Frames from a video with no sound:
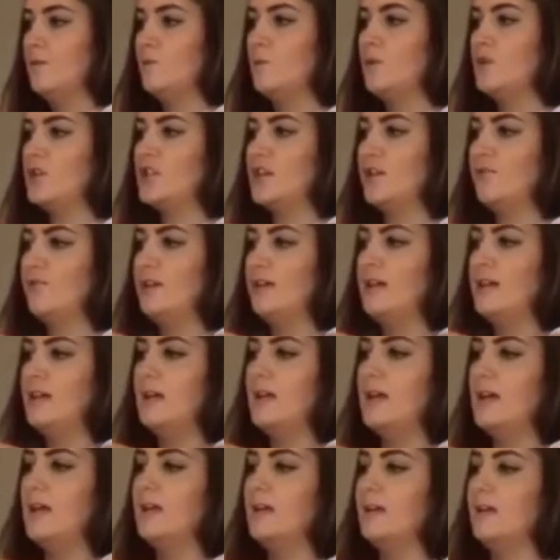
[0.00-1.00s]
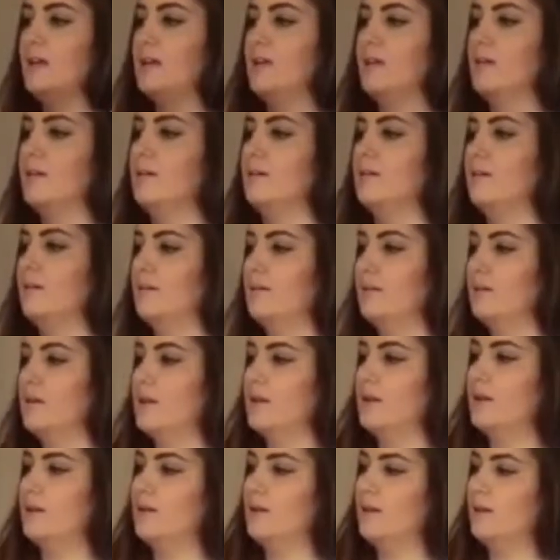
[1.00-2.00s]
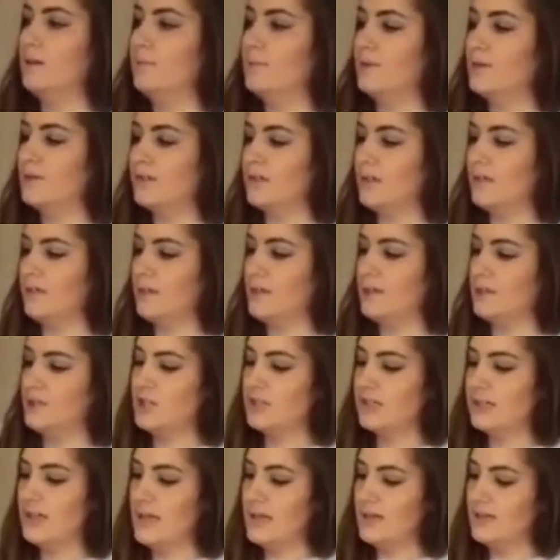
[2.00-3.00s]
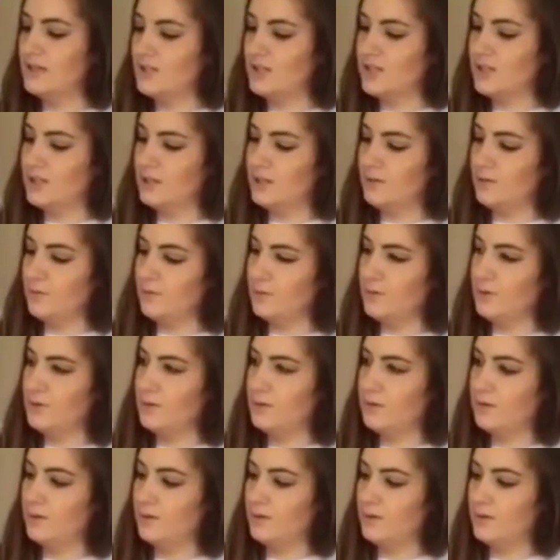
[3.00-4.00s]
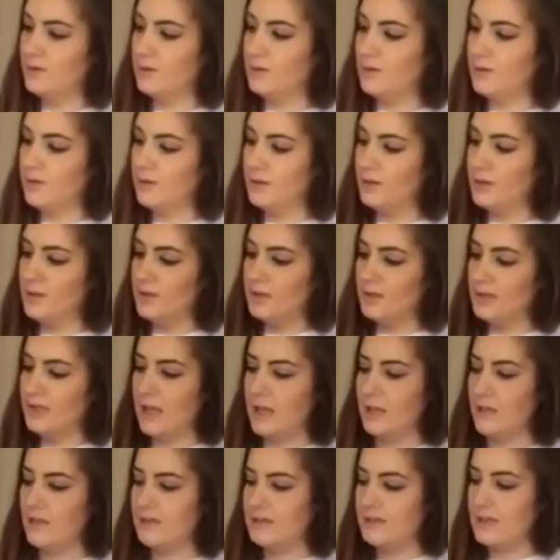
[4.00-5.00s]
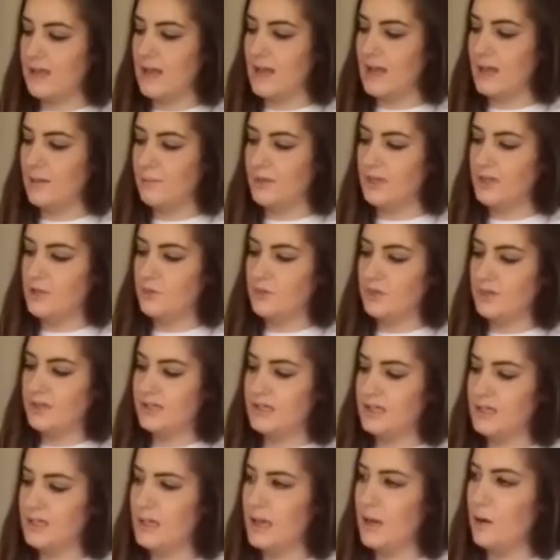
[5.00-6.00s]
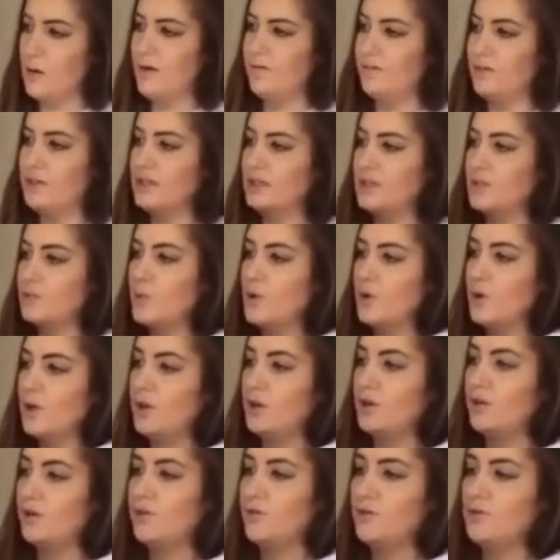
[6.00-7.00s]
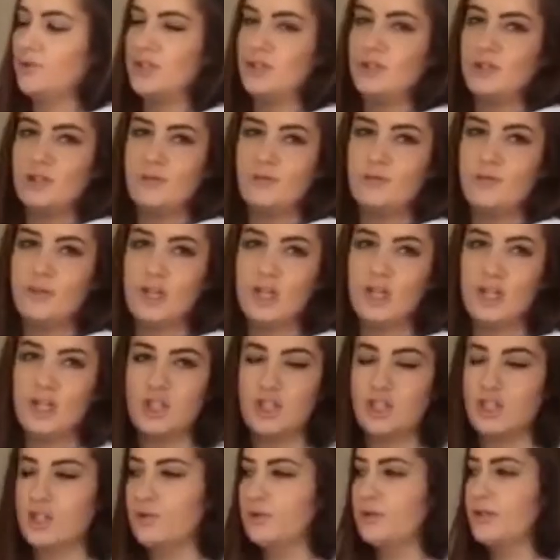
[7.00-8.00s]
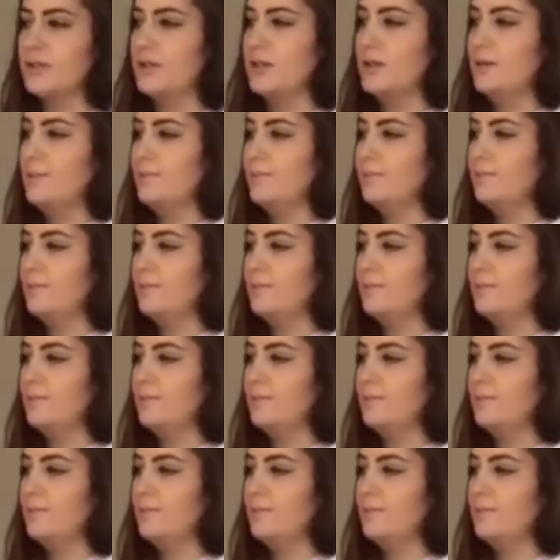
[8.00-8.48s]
Which I really like, because I think it just lets you take your time and you can see how everything's working through, so you don't rush the juicer.